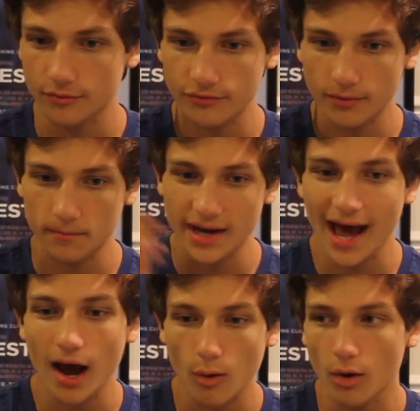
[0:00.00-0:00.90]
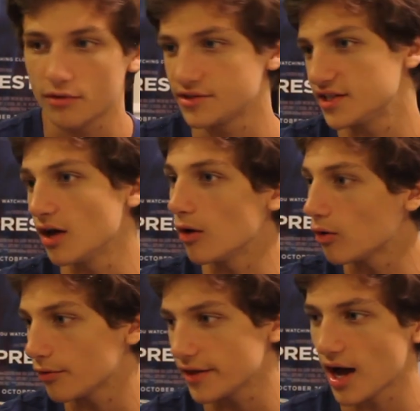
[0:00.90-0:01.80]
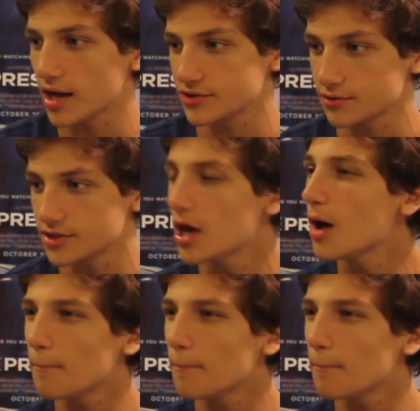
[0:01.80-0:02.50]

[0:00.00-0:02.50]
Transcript: from now until the Oscars.